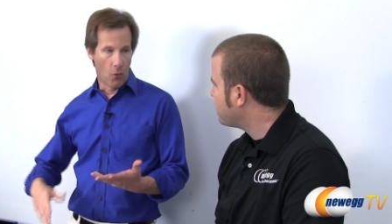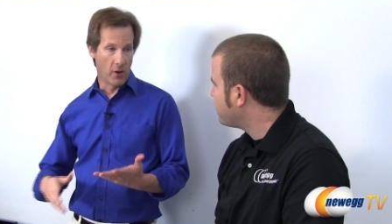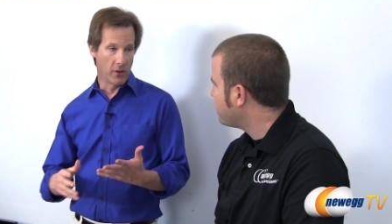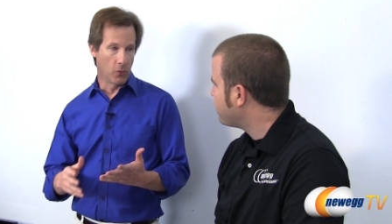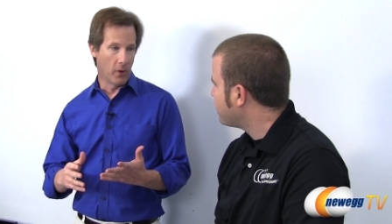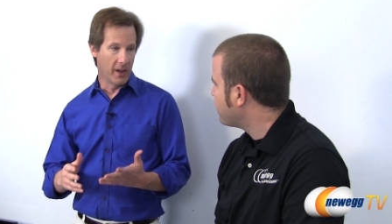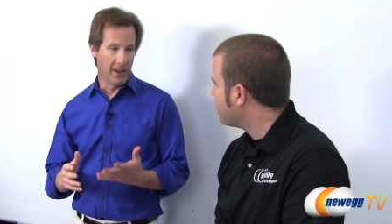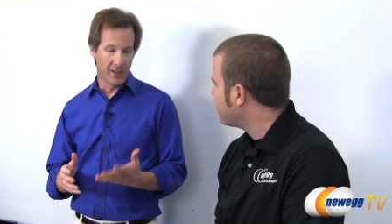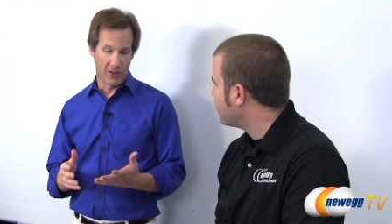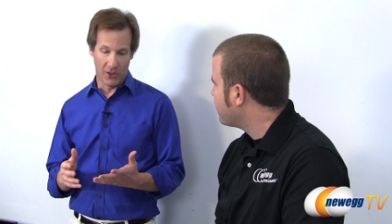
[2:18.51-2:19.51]
wonder what
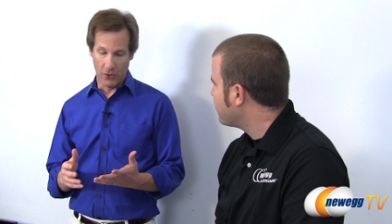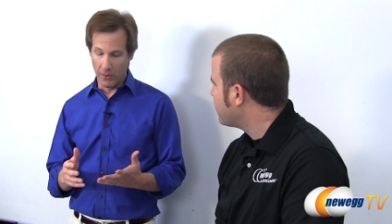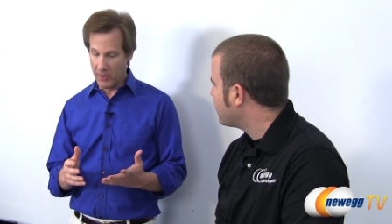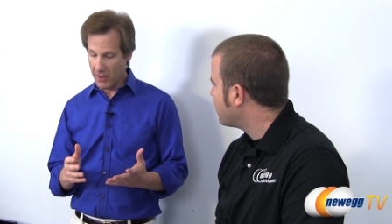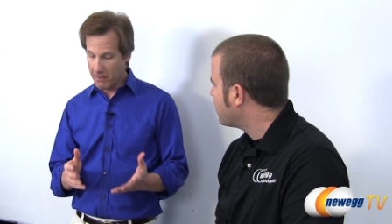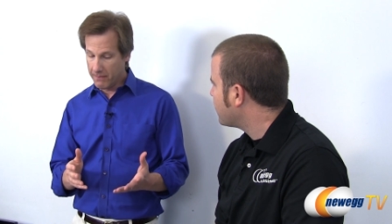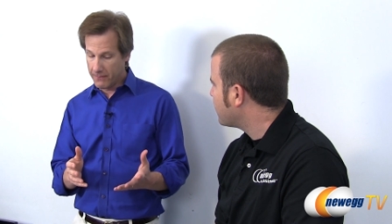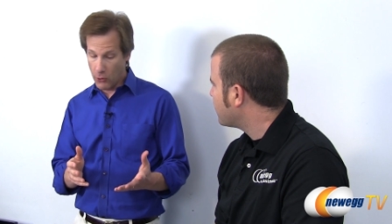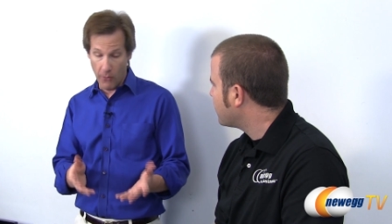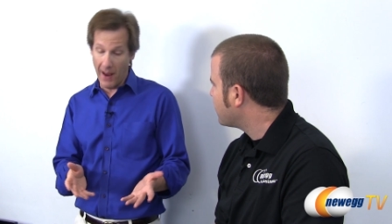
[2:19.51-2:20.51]
it is that you can be
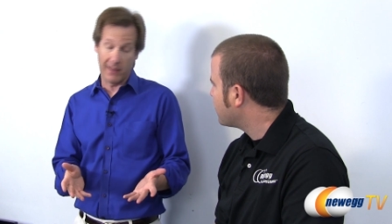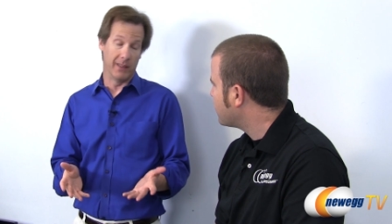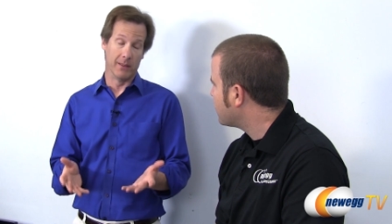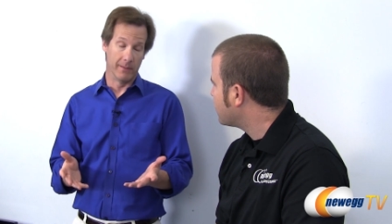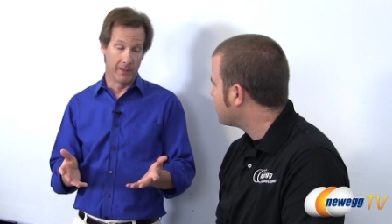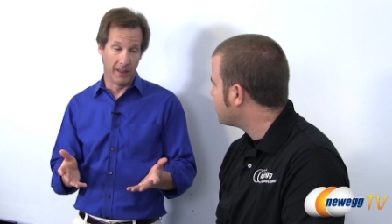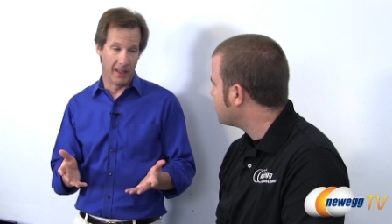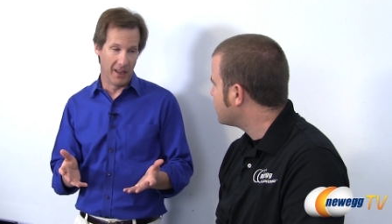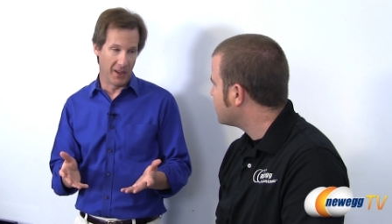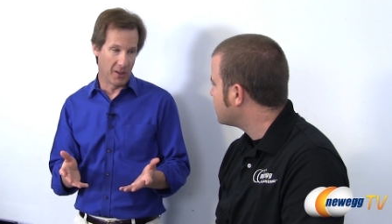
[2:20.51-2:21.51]
correcting
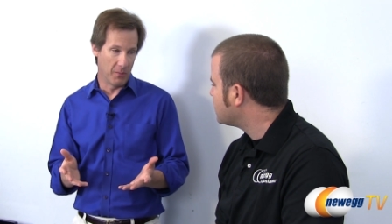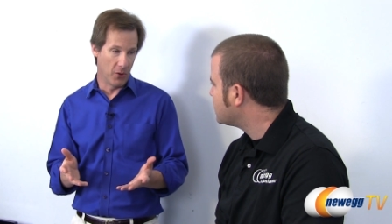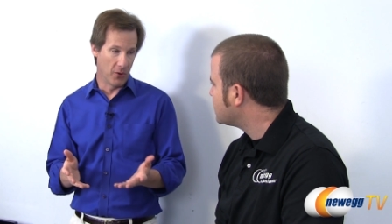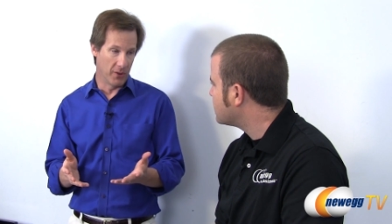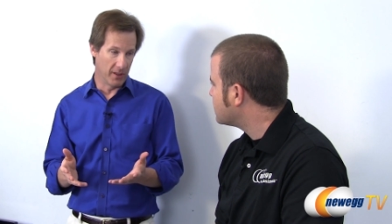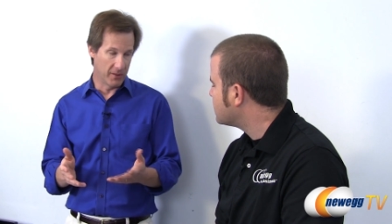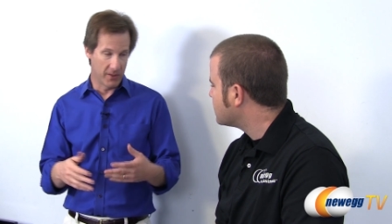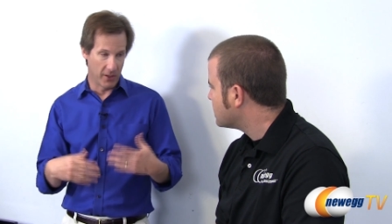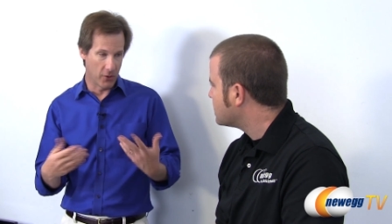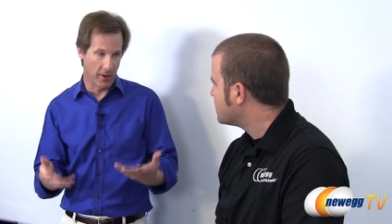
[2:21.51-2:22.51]
in a computer that's
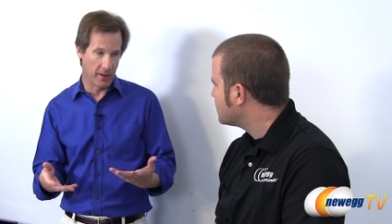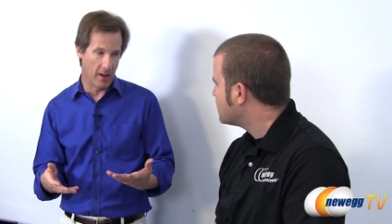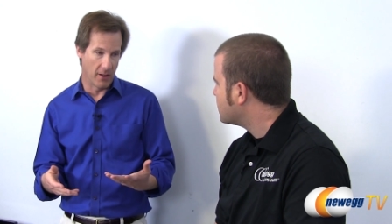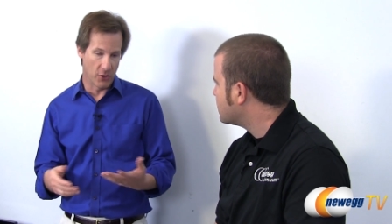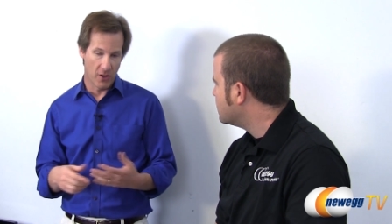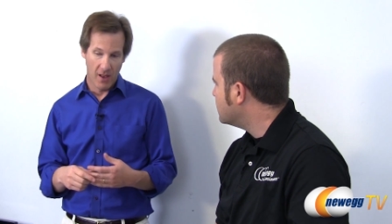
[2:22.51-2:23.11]
that's already launched.